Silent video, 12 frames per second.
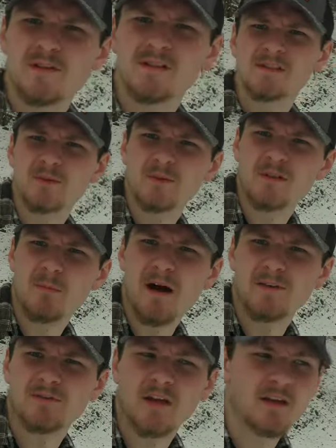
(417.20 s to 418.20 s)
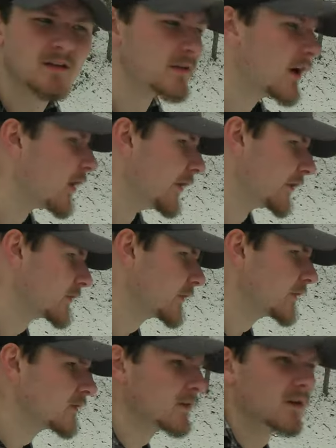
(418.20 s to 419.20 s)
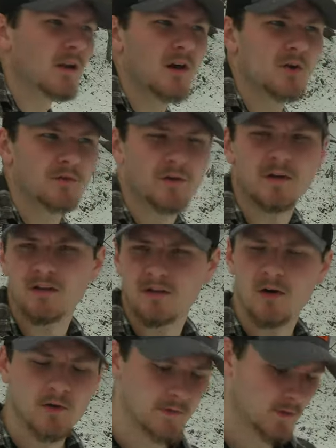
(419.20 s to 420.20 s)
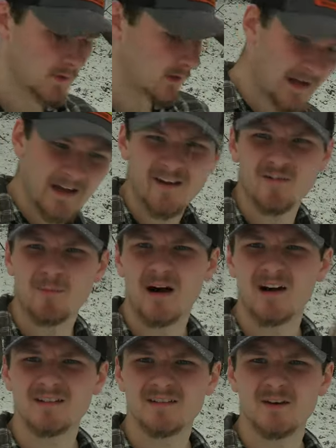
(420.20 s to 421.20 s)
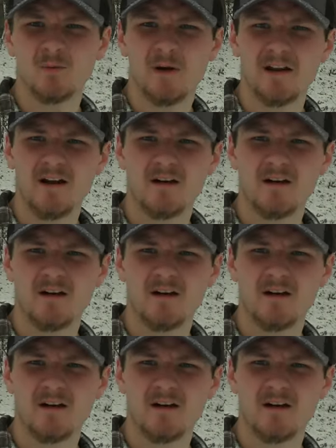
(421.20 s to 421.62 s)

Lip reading: this is only about 10 yards, a little over 10 yards. I have my hunting weight